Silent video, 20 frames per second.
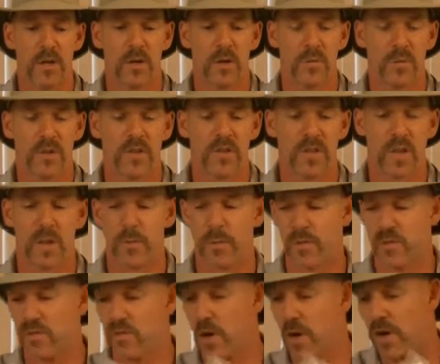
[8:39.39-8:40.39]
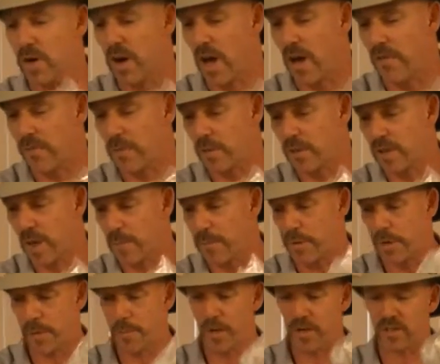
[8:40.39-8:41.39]
what's the other one? Stroganoff, which I
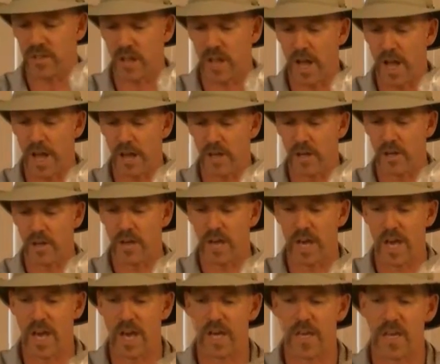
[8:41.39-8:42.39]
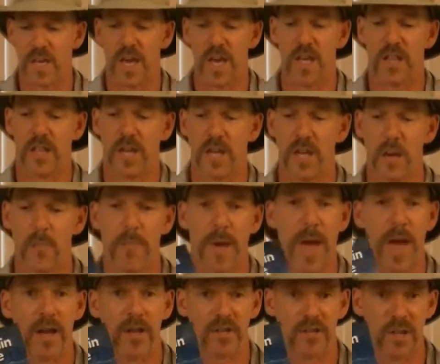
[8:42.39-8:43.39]
pretty much like, okay? And they come
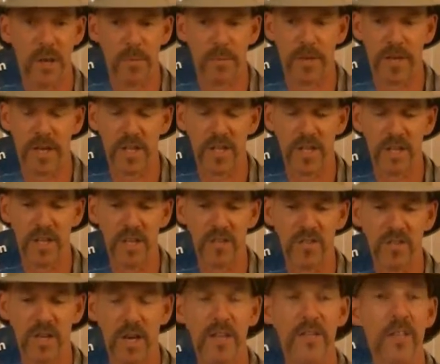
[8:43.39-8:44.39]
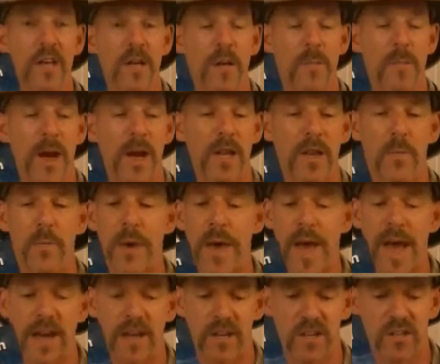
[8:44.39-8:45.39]
packaged up like this. I take them out of the
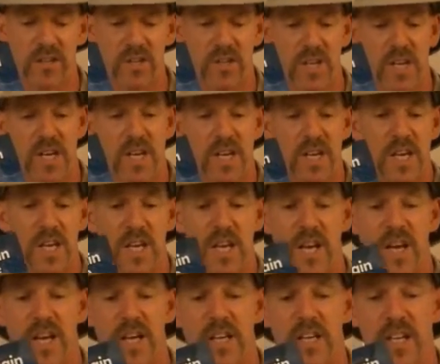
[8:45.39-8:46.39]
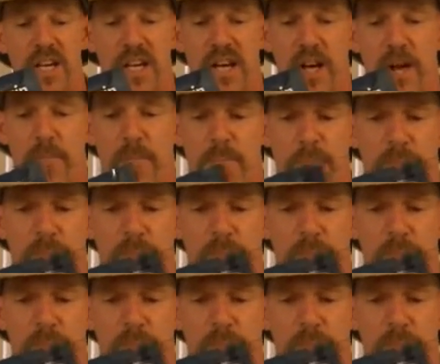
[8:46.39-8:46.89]
package, and